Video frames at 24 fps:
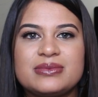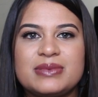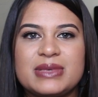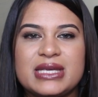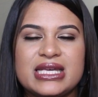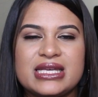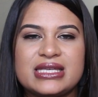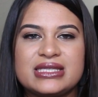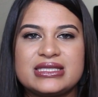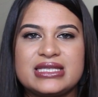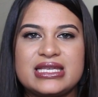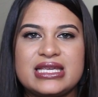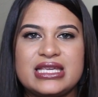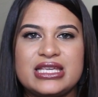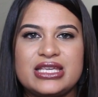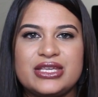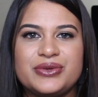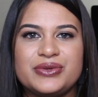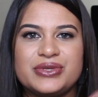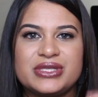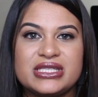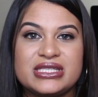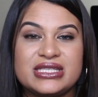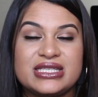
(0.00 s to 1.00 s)
because he
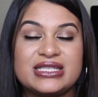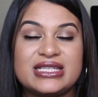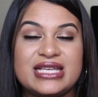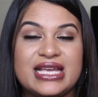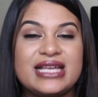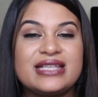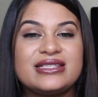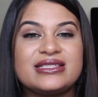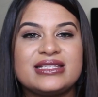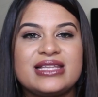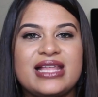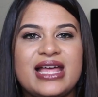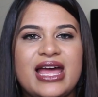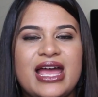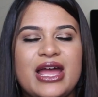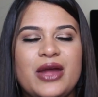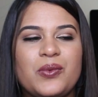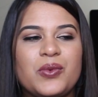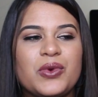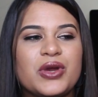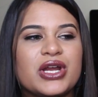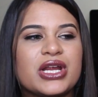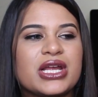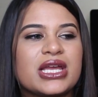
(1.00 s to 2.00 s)
uses his hands a lot
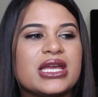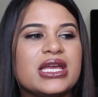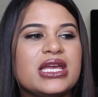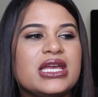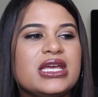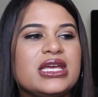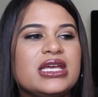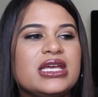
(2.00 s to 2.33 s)
at work.